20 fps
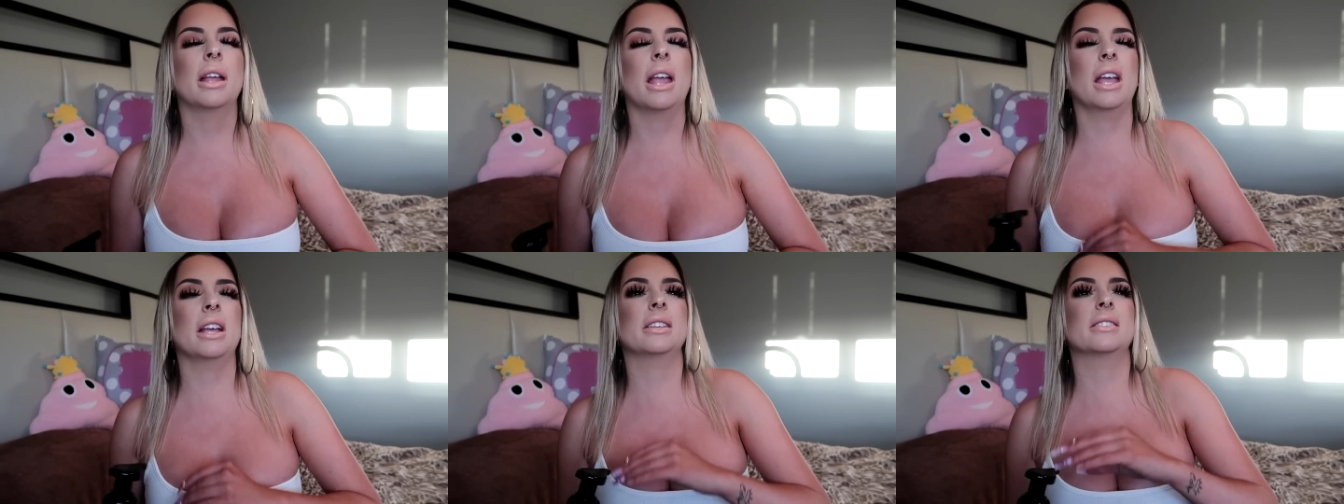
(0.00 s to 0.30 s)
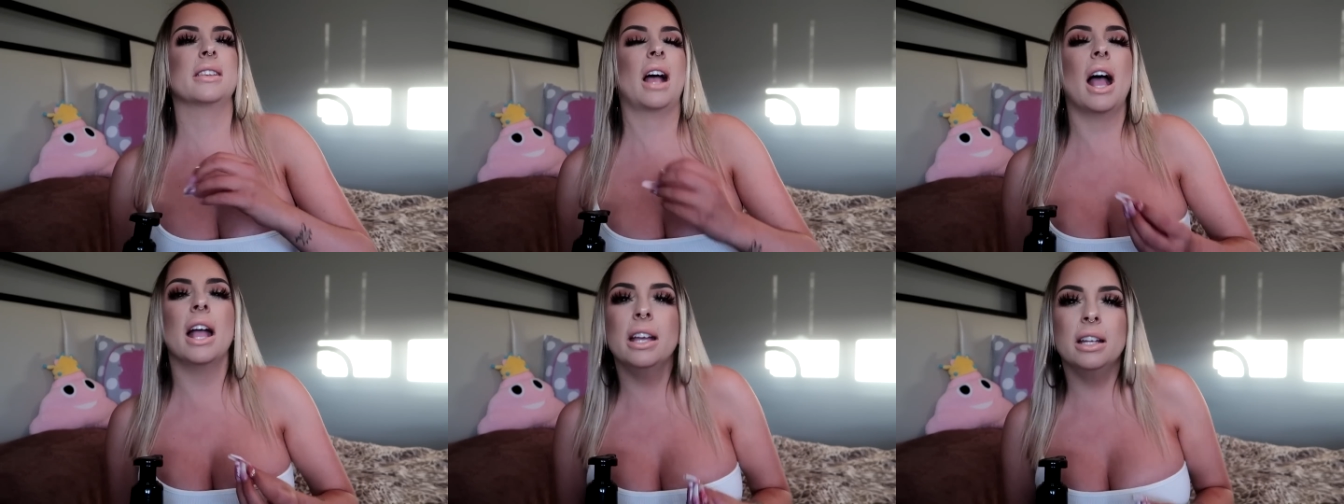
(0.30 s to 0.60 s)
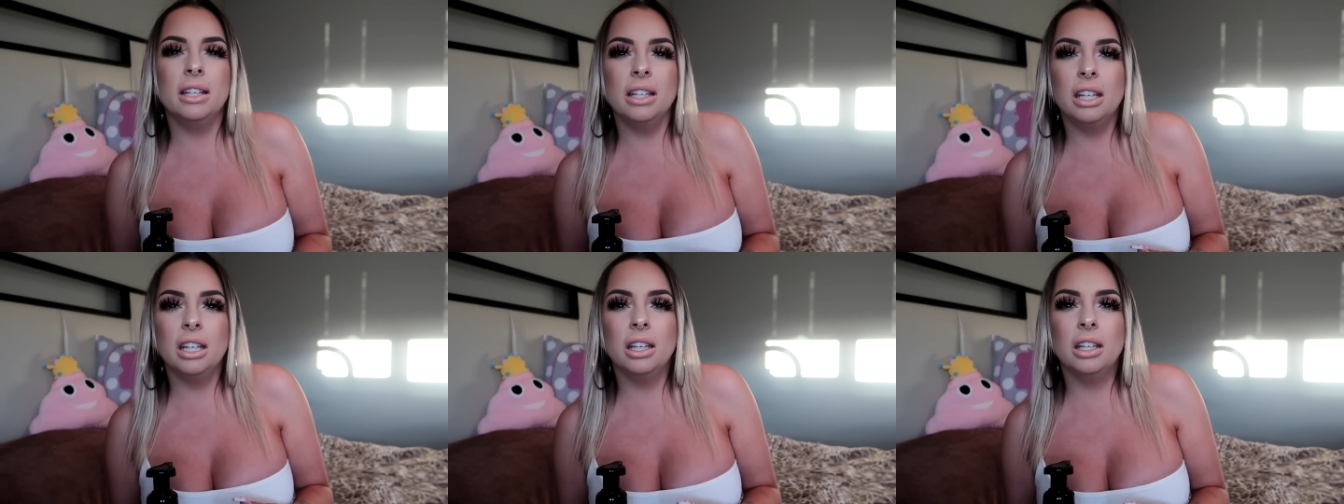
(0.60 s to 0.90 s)

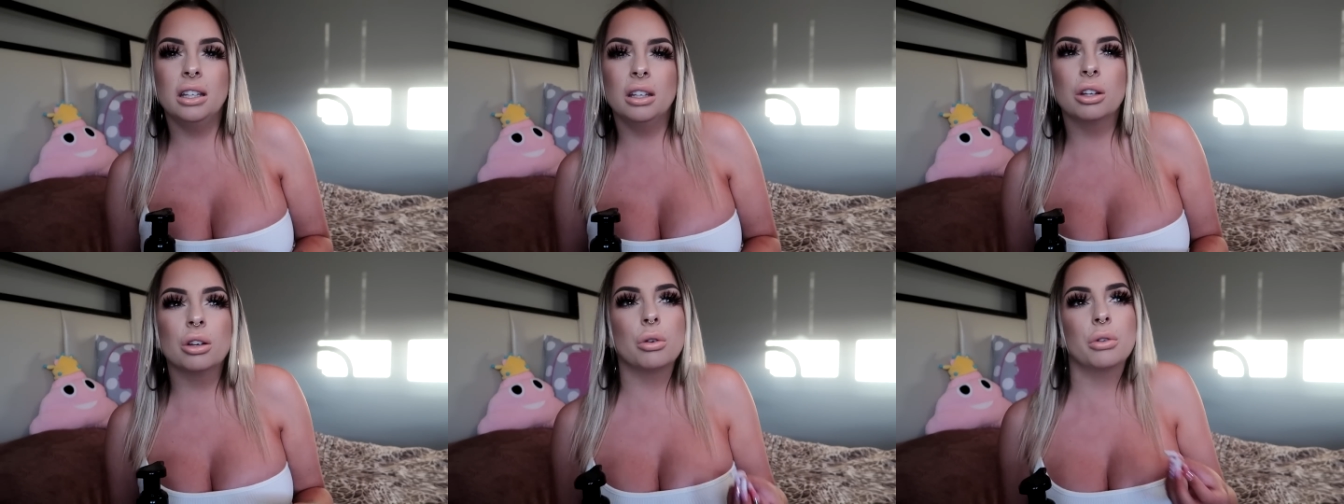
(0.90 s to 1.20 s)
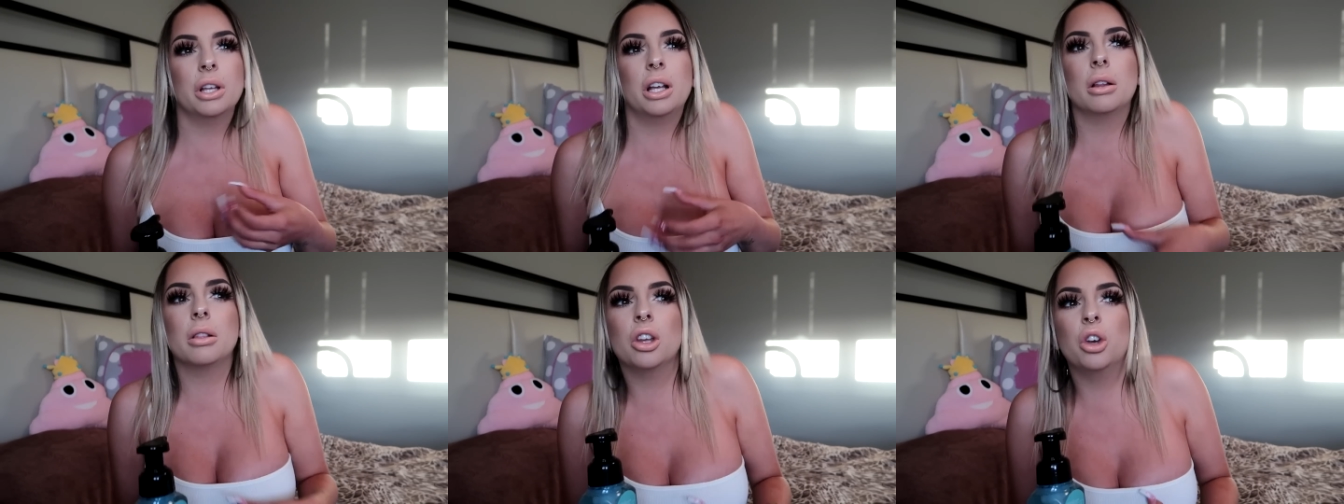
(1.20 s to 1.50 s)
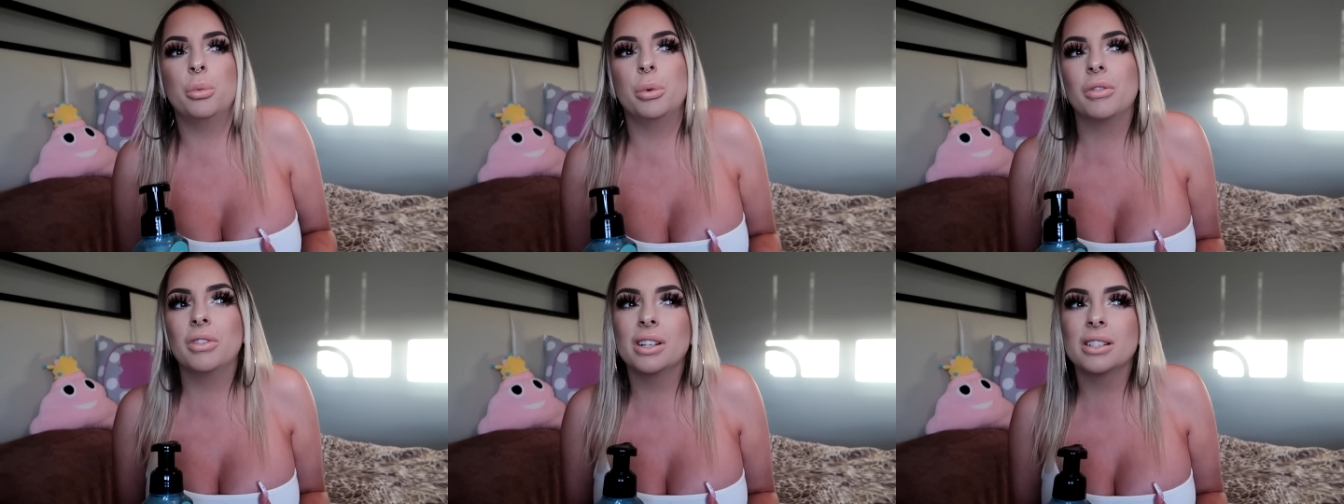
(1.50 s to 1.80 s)
anxiety, you know, like a
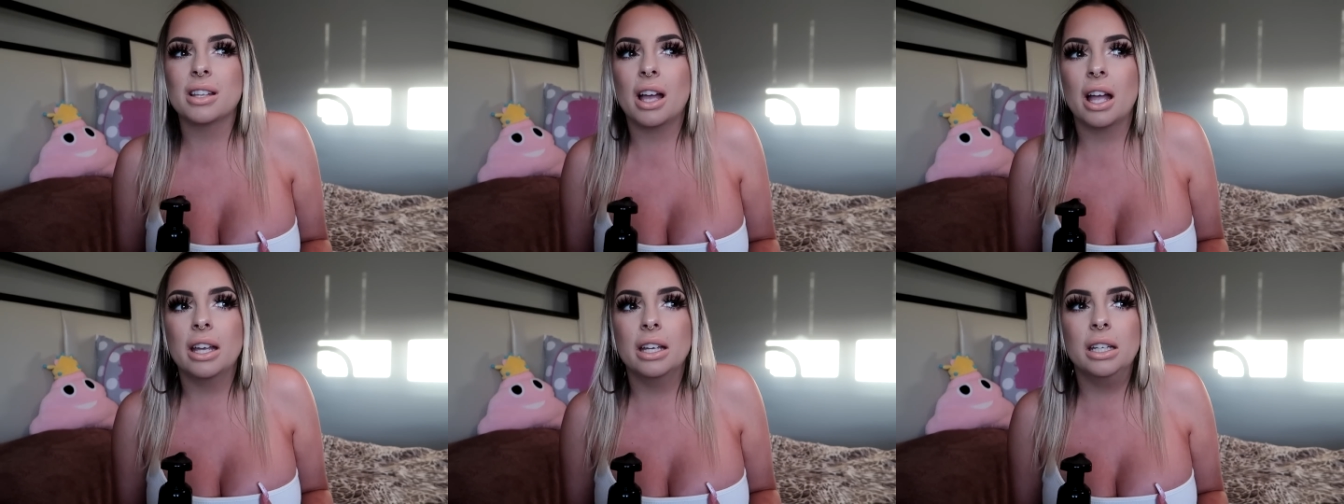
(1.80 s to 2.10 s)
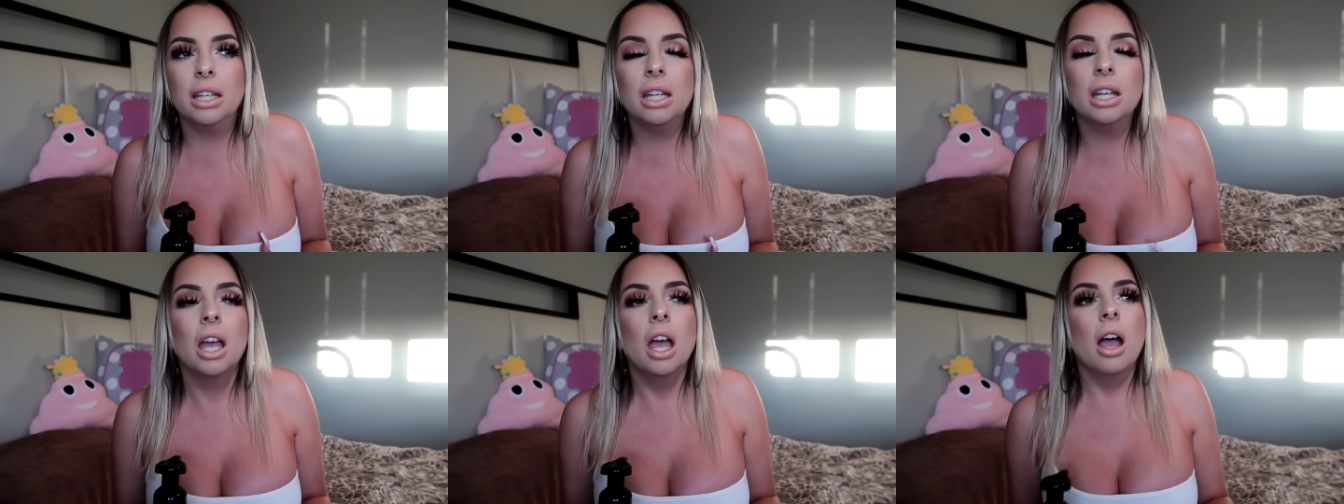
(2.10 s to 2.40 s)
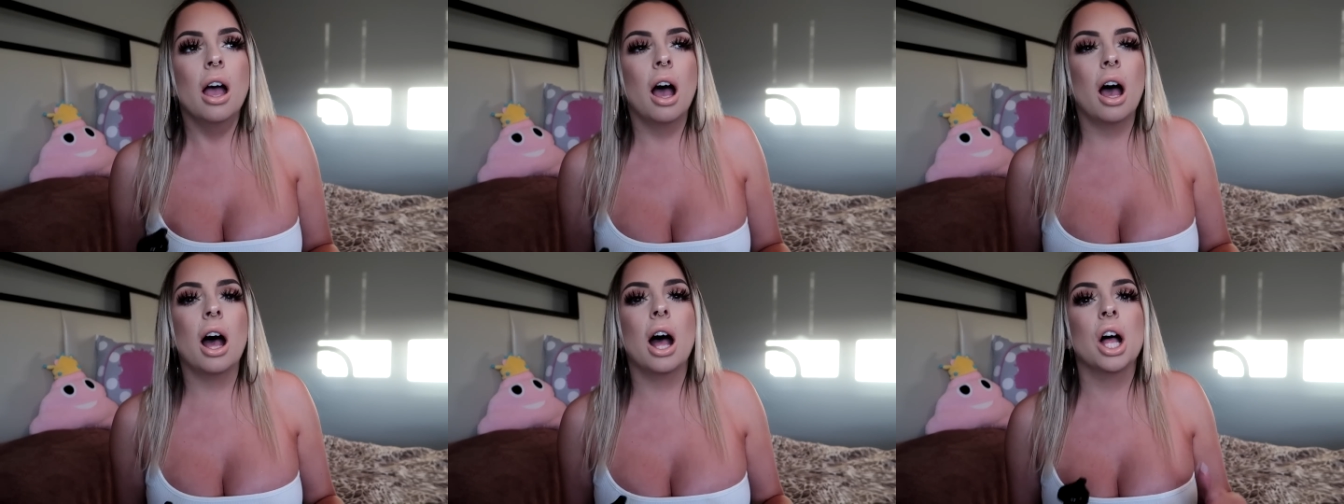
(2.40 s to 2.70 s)
little bit of anxiety,
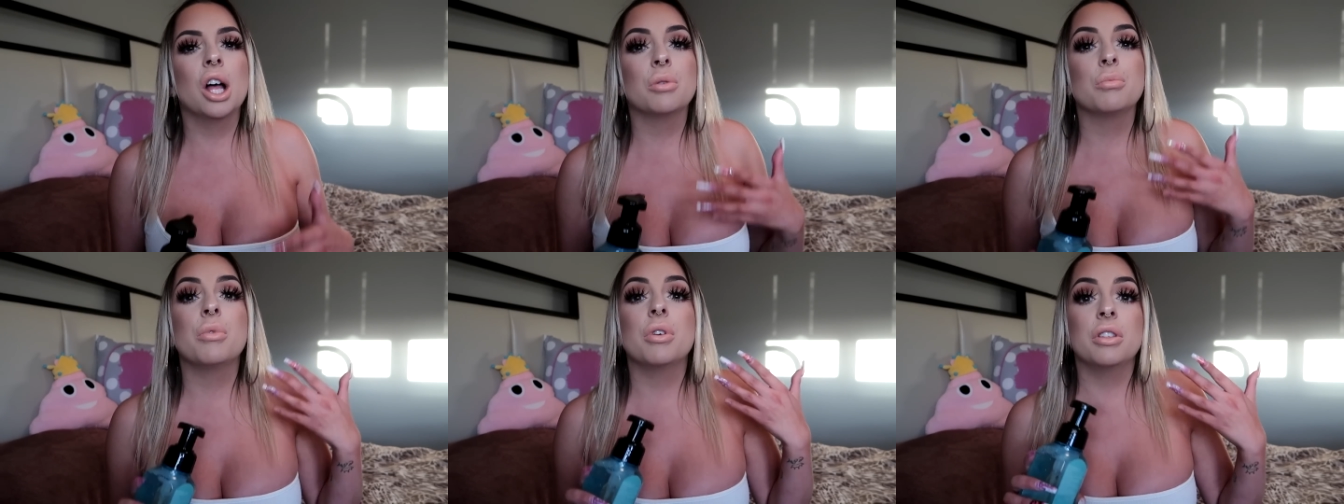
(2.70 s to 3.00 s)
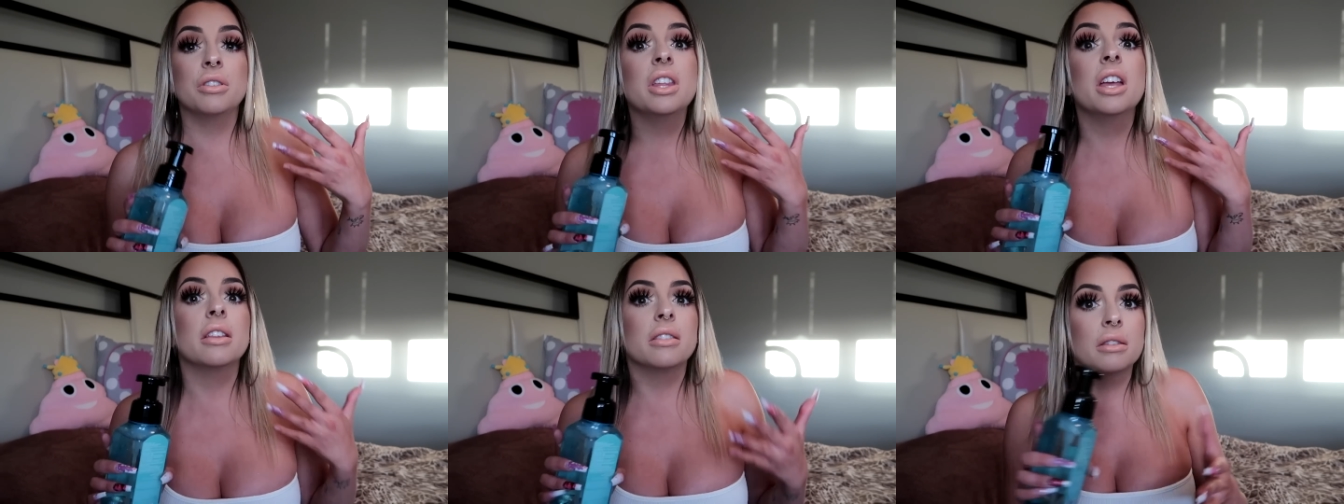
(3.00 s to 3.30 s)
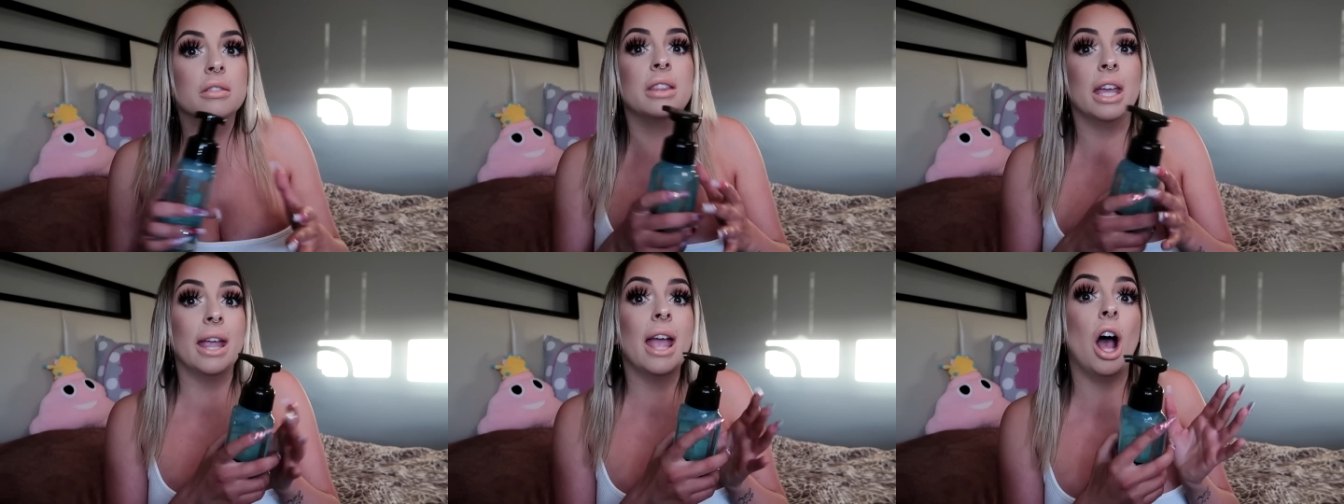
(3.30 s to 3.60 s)
um, that
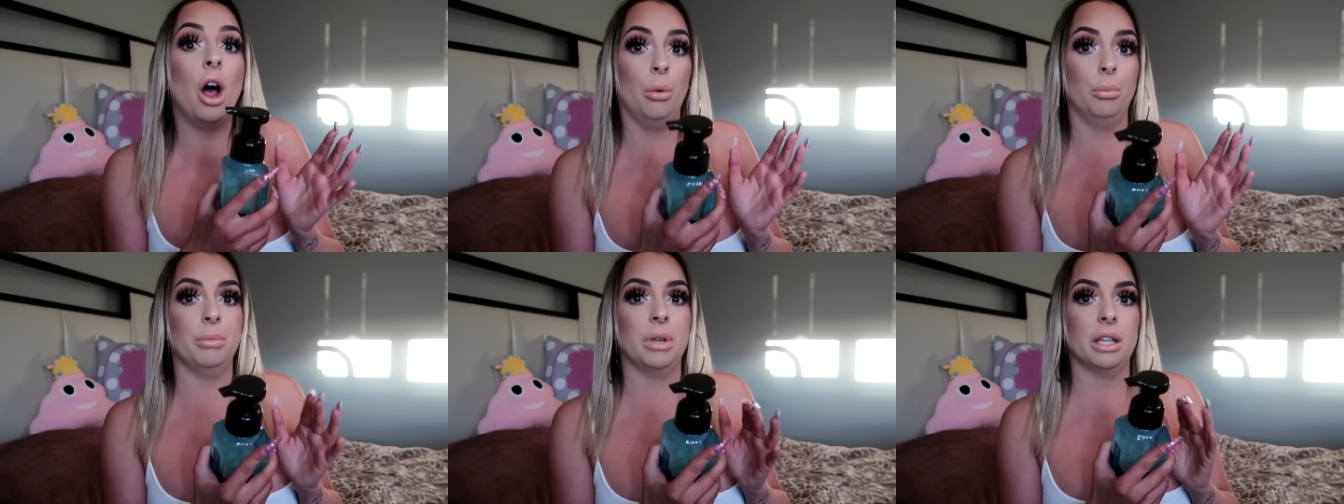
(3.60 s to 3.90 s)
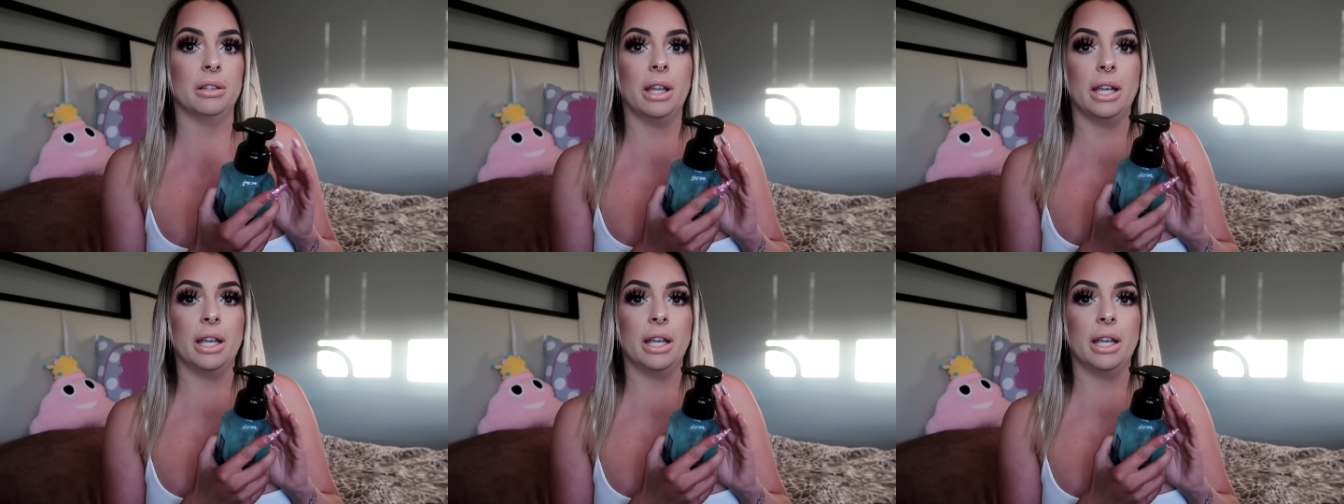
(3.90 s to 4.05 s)
they help me.